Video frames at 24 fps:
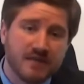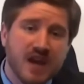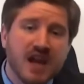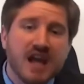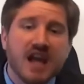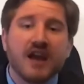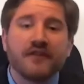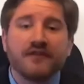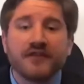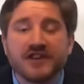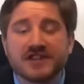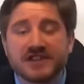
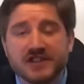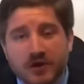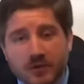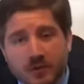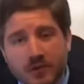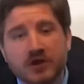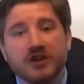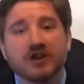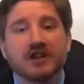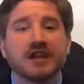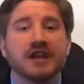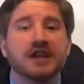If he's
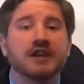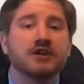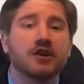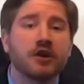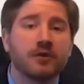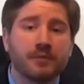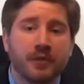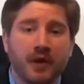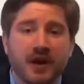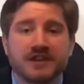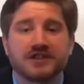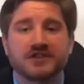cerulean, your
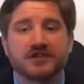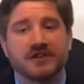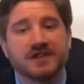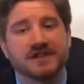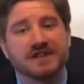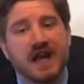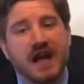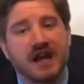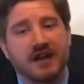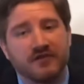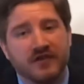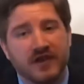printer is
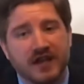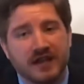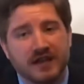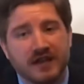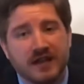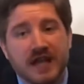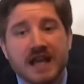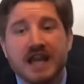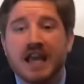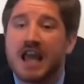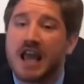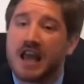out of ink.
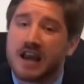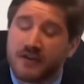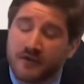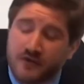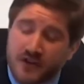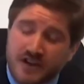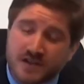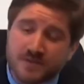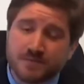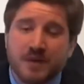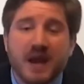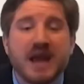And if
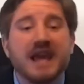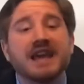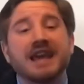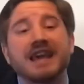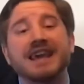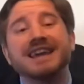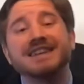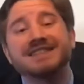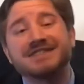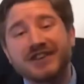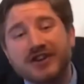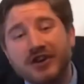he's pink,
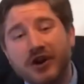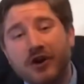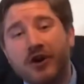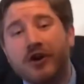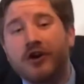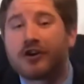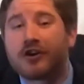it's a girl,